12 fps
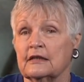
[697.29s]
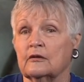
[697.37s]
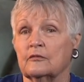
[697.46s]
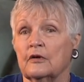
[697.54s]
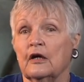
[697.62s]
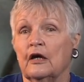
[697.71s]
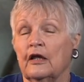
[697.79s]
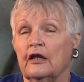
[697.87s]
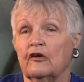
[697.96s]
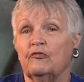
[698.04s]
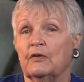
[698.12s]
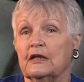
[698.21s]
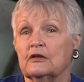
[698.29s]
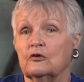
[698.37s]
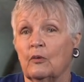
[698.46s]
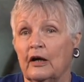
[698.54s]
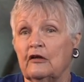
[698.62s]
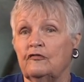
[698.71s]
There, there have been
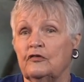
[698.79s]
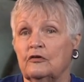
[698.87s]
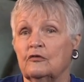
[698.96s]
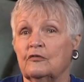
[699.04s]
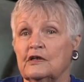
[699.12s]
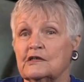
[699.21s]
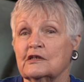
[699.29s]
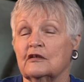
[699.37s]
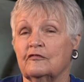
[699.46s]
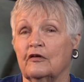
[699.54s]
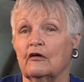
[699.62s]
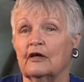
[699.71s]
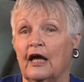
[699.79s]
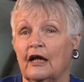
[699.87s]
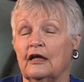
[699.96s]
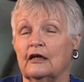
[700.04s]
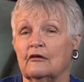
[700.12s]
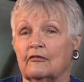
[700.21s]
quite a few recent
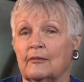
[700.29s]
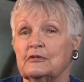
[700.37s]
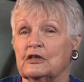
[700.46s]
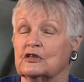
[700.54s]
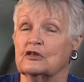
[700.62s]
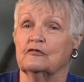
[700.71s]
volcanic eruptions